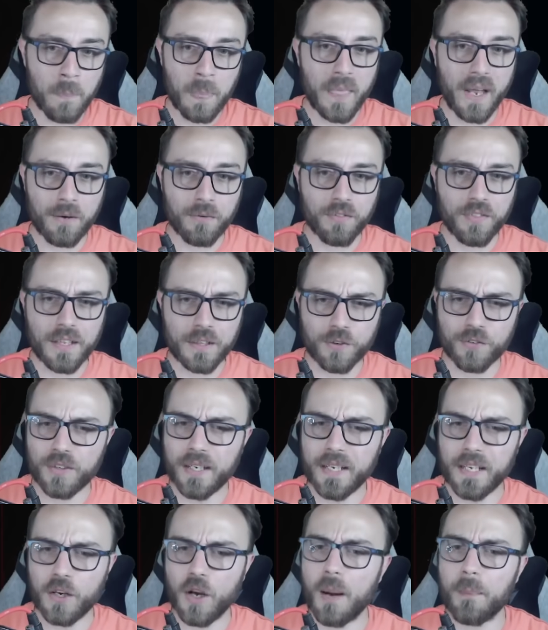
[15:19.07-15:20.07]
I don't think there's
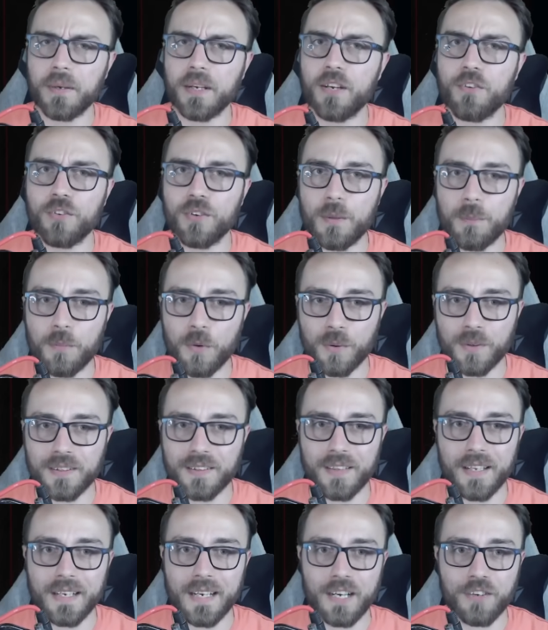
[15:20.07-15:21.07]
any combination of boards
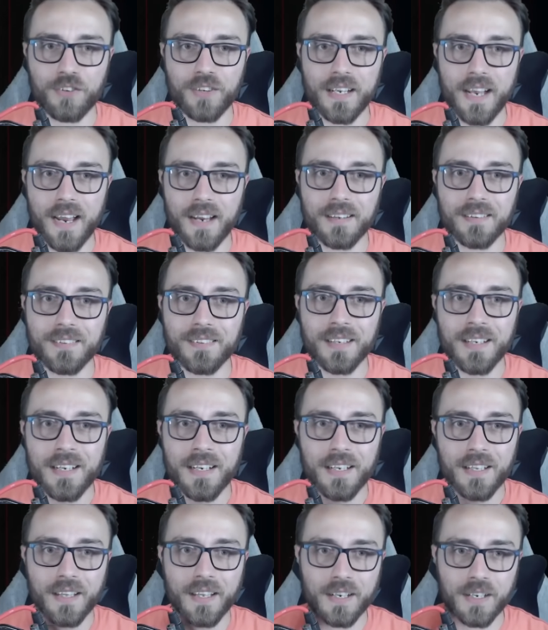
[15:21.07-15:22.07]
that actually has
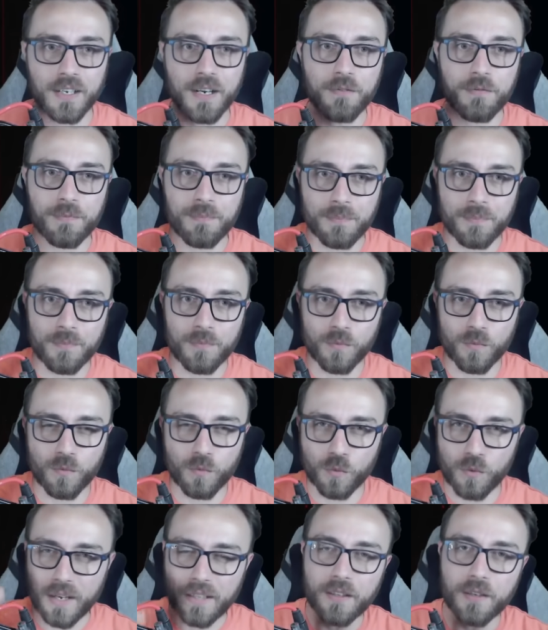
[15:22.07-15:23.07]
like enough
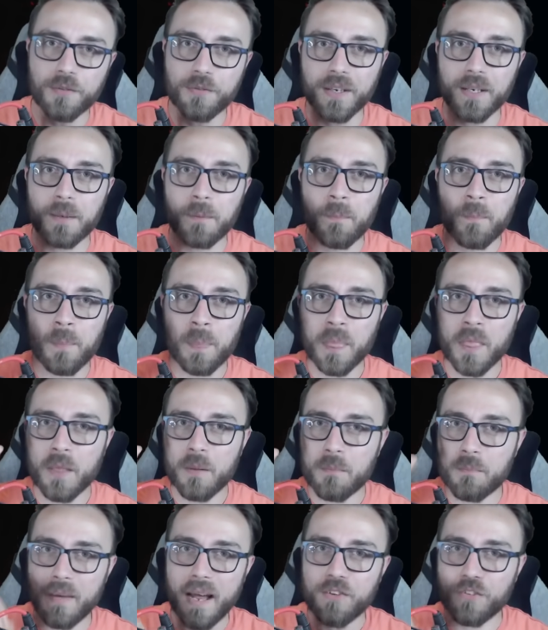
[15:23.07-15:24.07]
relevant
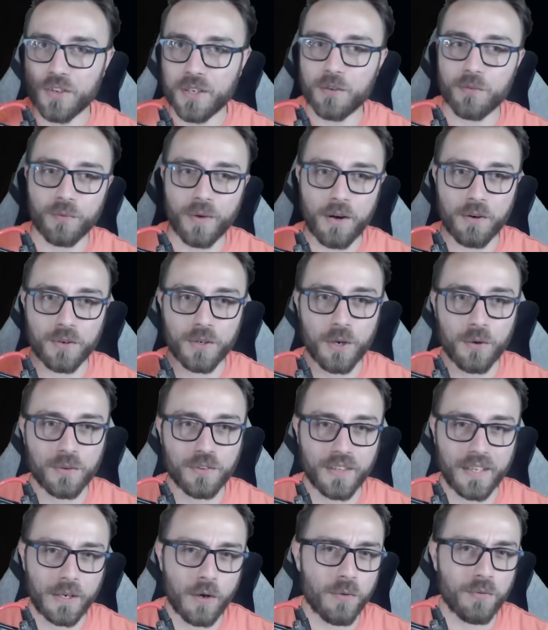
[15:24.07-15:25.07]
magic and rare
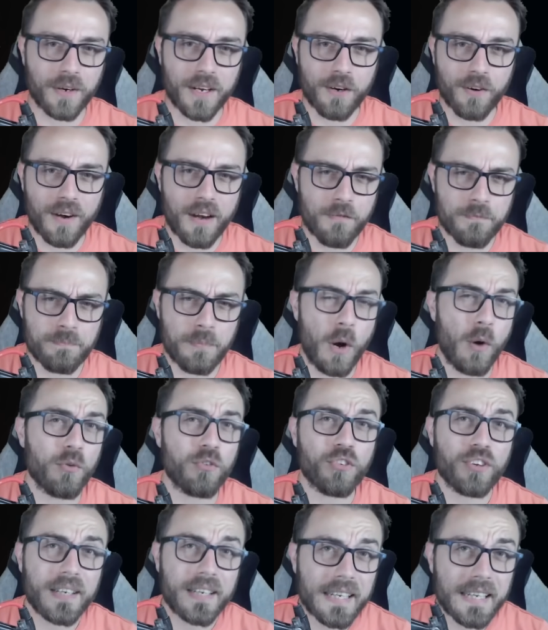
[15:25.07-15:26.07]
nodes. Like over here, I have
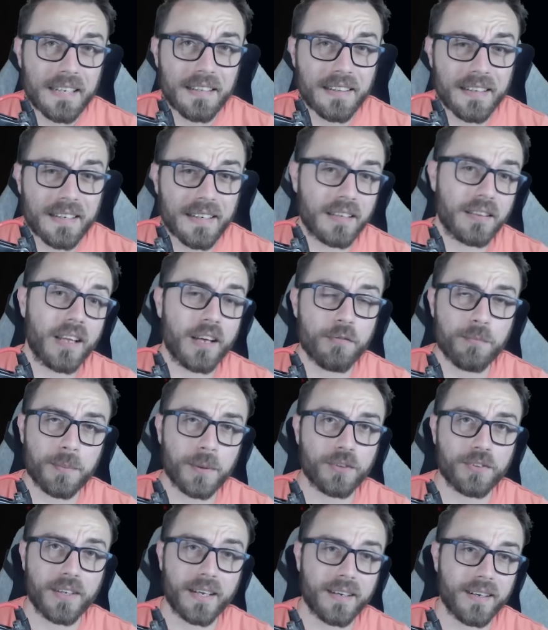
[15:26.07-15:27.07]
potion healing and life per
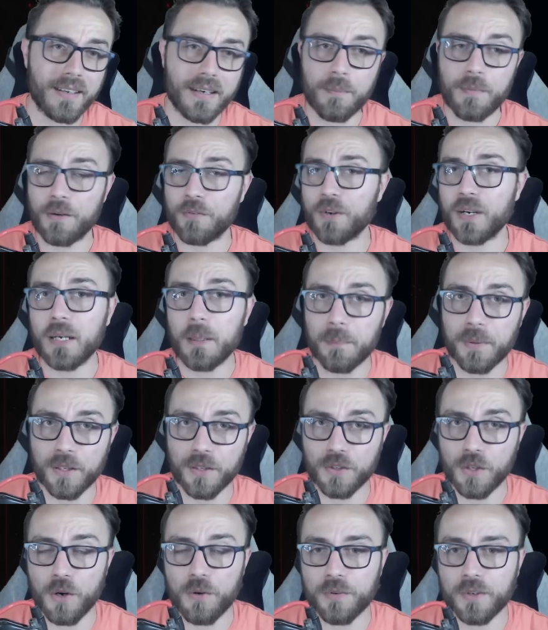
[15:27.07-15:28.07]
second. I'm never going to
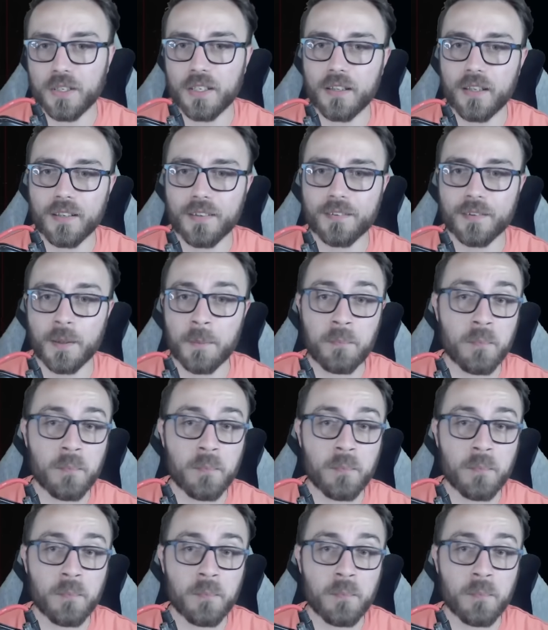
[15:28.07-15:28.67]
build over to this.